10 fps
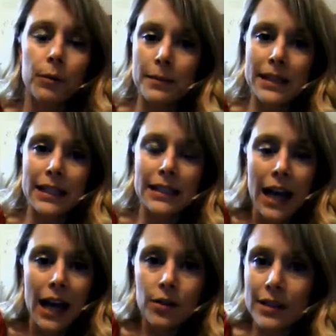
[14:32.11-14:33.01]
websites,
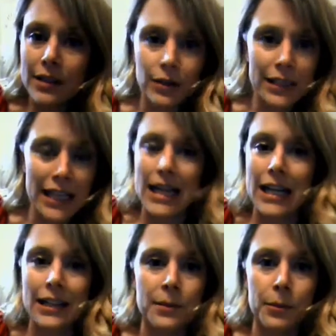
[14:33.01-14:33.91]
I used outside
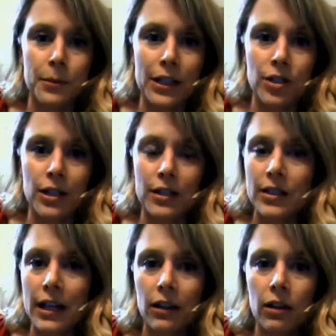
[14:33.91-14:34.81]
inspiration. So
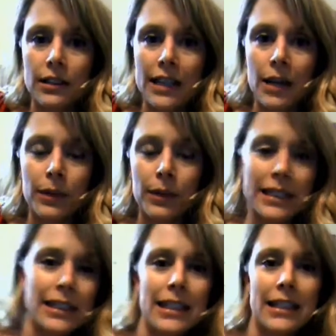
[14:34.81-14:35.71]
I looked at what
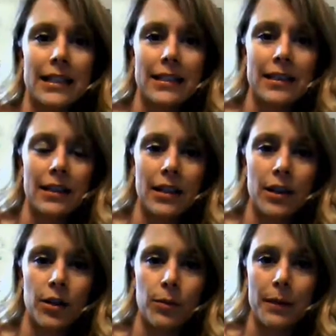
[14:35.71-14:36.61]
Disney does on
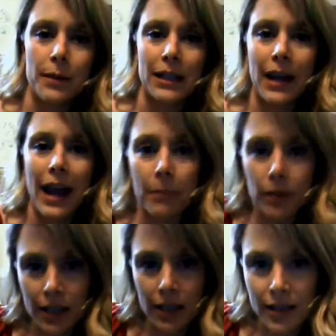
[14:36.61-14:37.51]
their website, what Apple
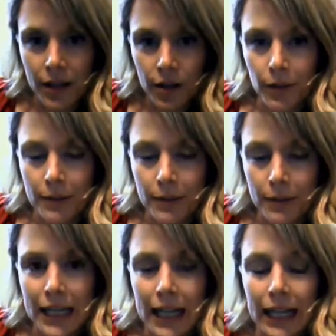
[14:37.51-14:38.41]
does on their
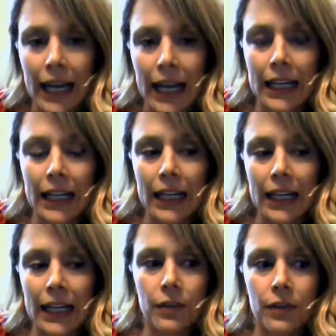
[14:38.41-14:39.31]
website, and
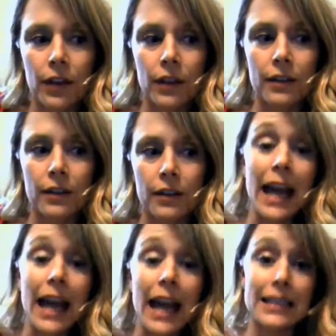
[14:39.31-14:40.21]
the
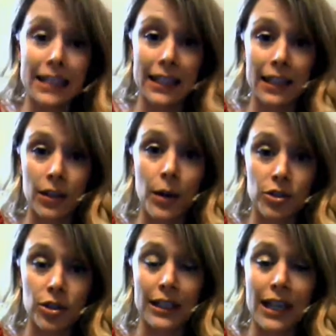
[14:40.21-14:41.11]
sizing
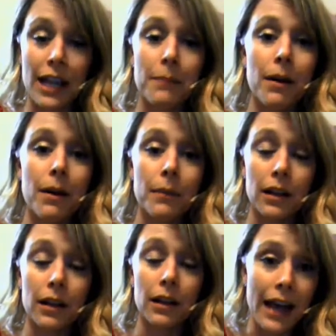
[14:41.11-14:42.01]
question came up a
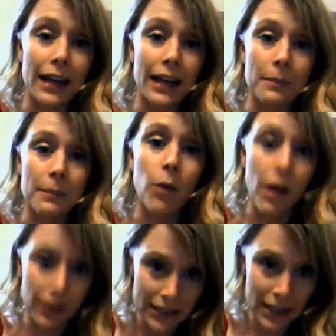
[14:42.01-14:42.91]
lot in my
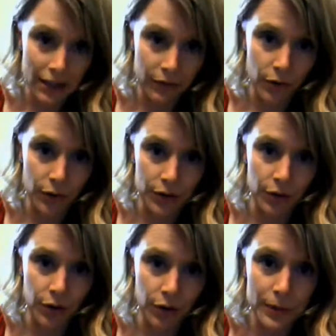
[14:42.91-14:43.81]
qualitative focus
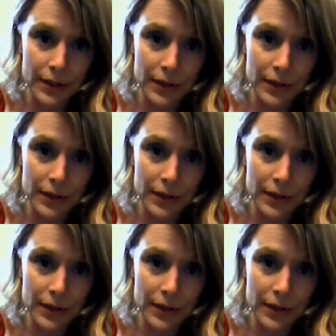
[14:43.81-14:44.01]
groups.